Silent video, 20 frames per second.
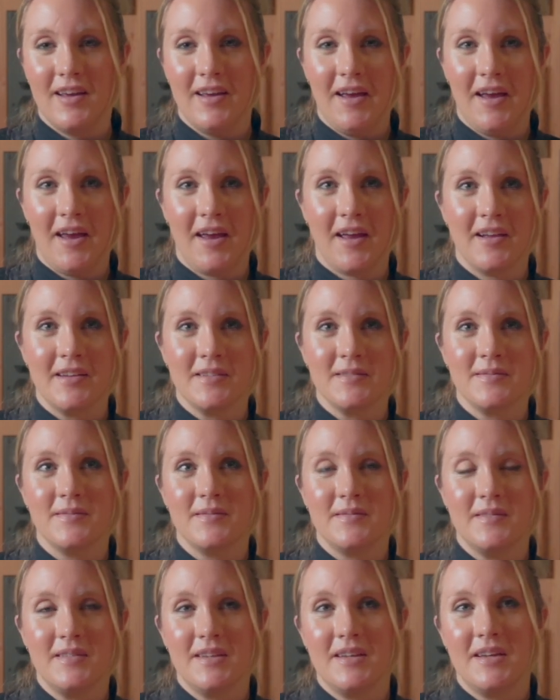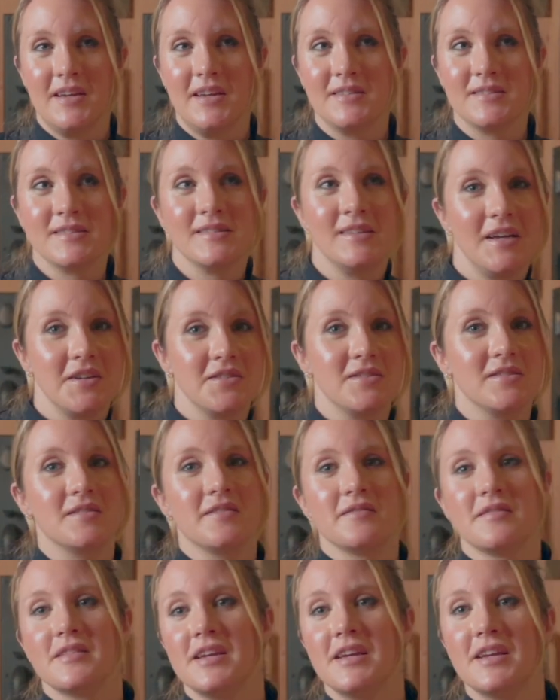and it's nice to
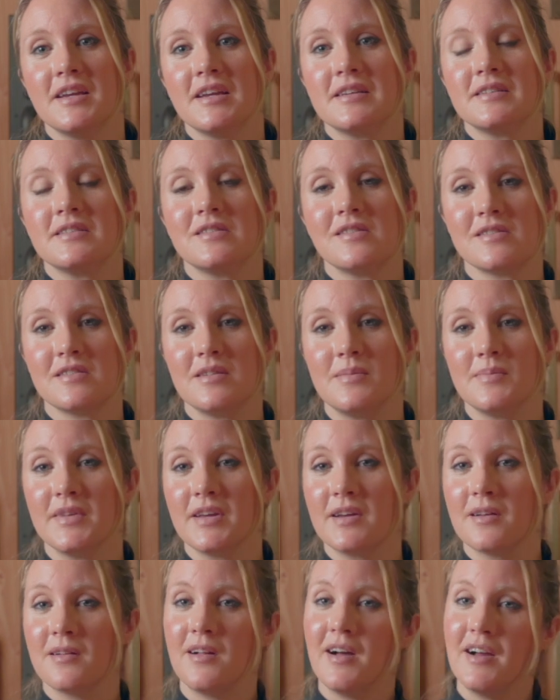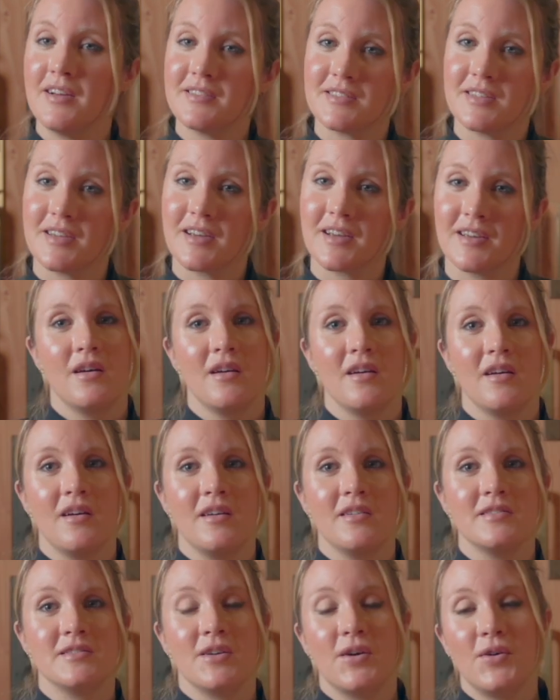lean into something classic.
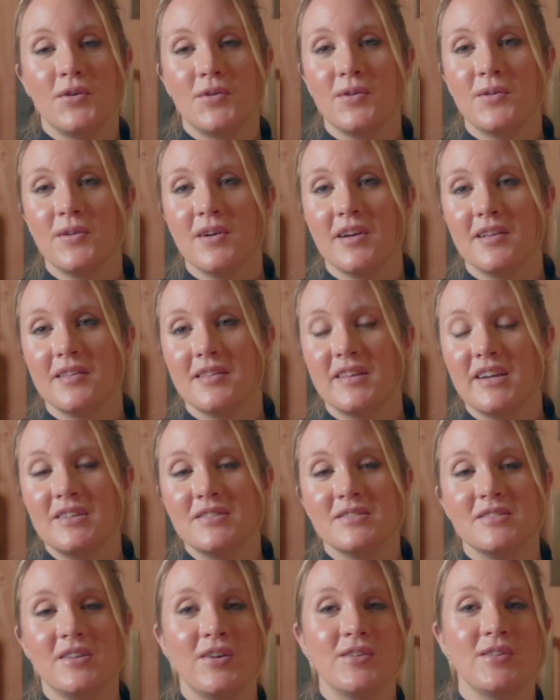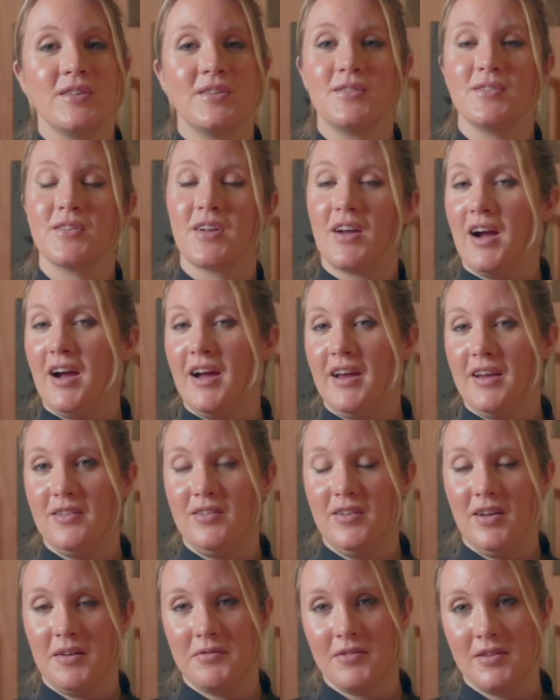So there's our little guide
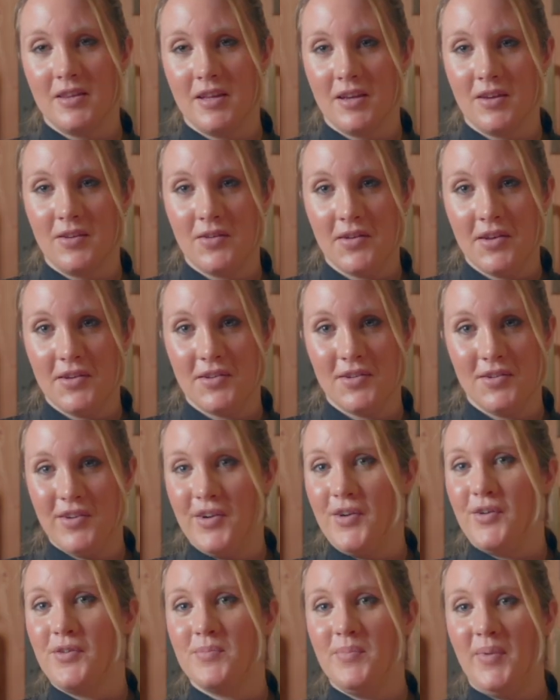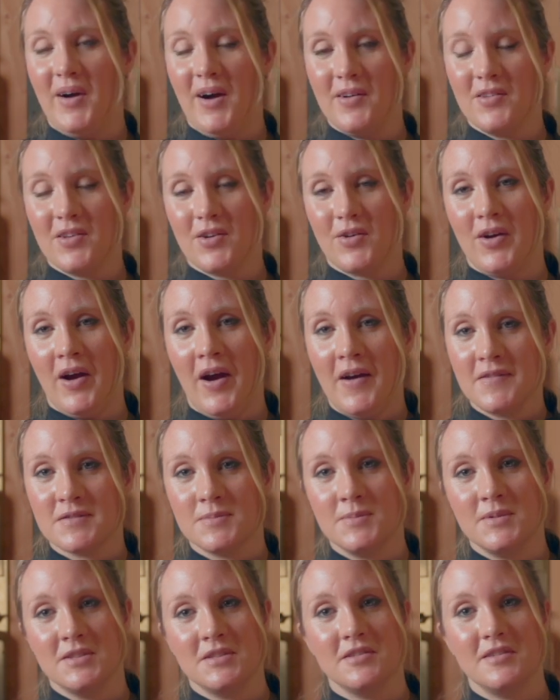to everything you need to know about the
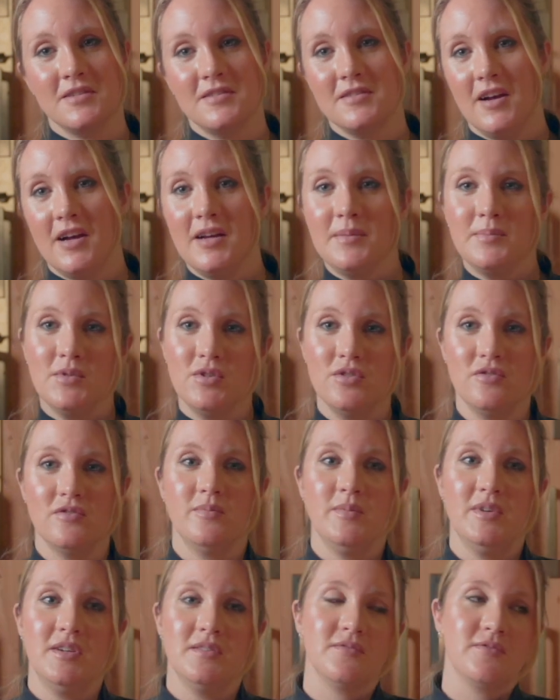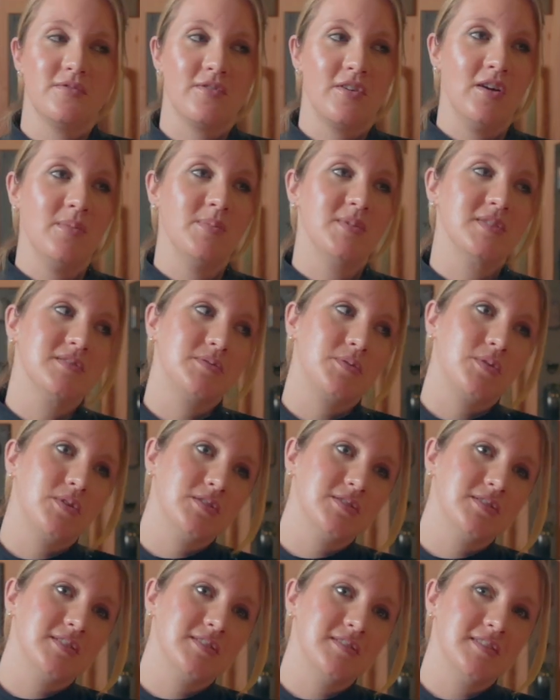Craftsman design movement, from its
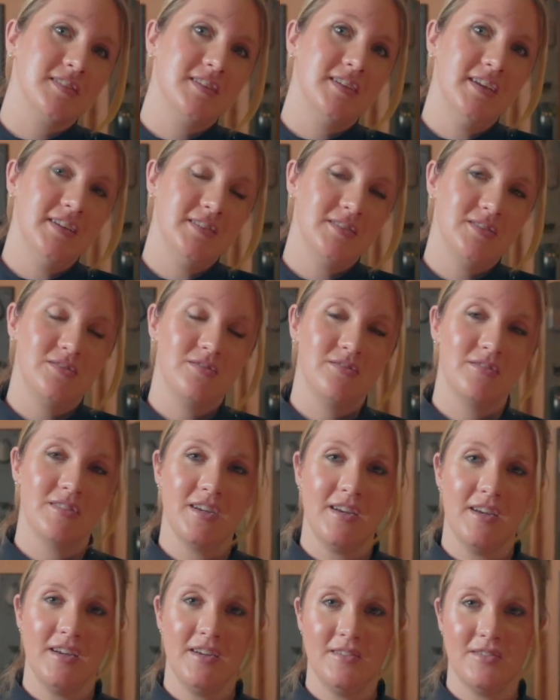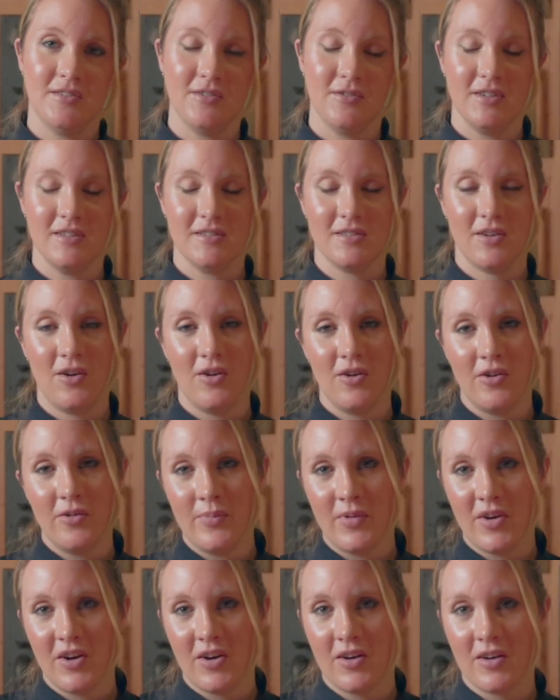origins in history to its
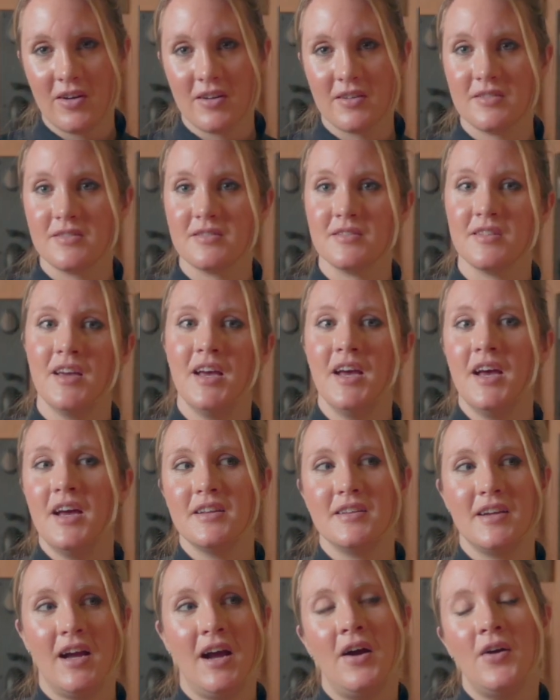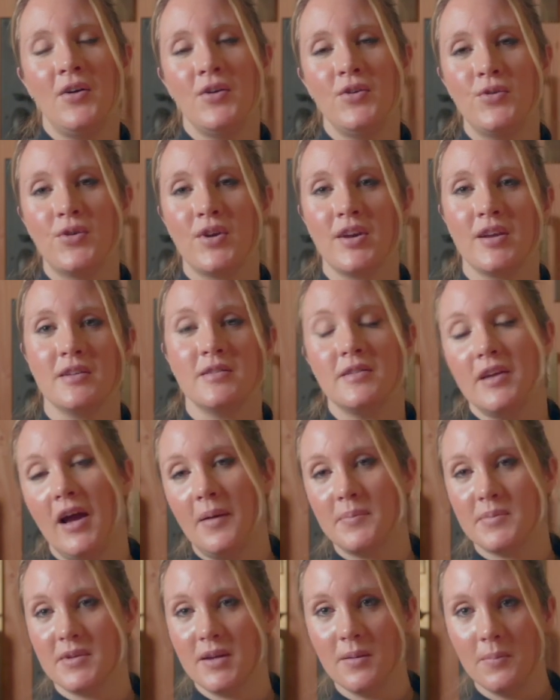hallmarks to how you can
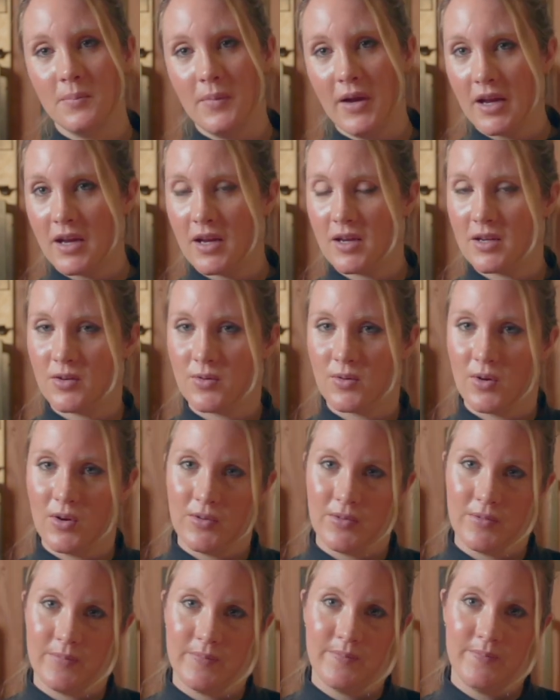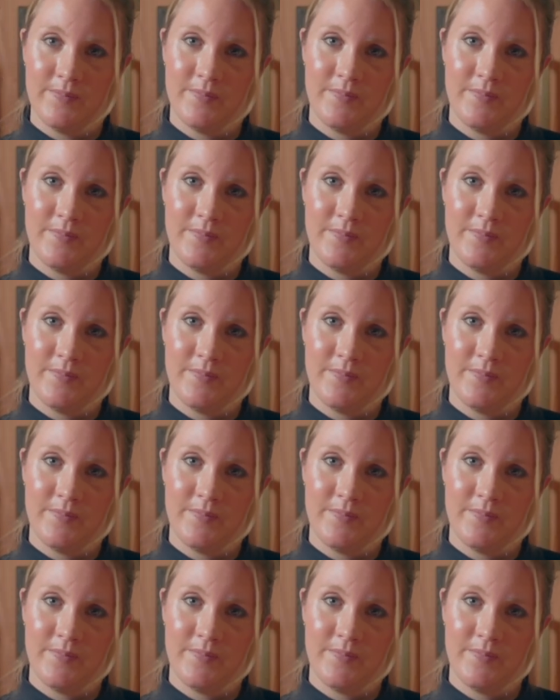adapt it and make it your own.